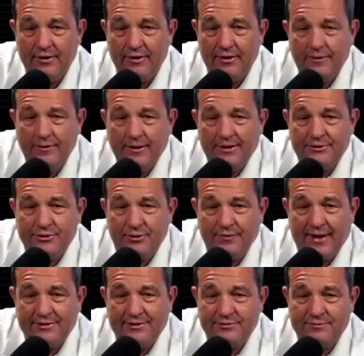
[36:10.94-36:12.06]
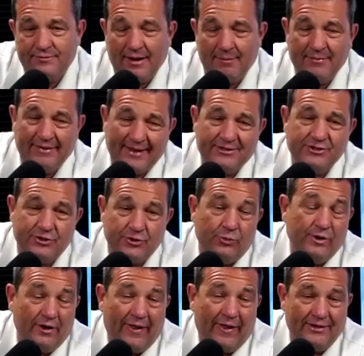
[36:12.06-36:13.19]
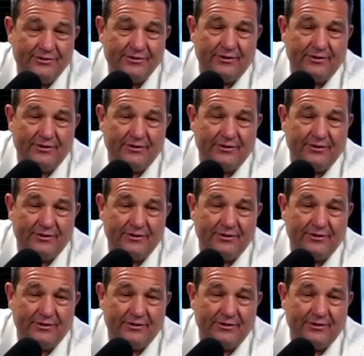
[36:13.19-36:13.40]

And so that's the real answer.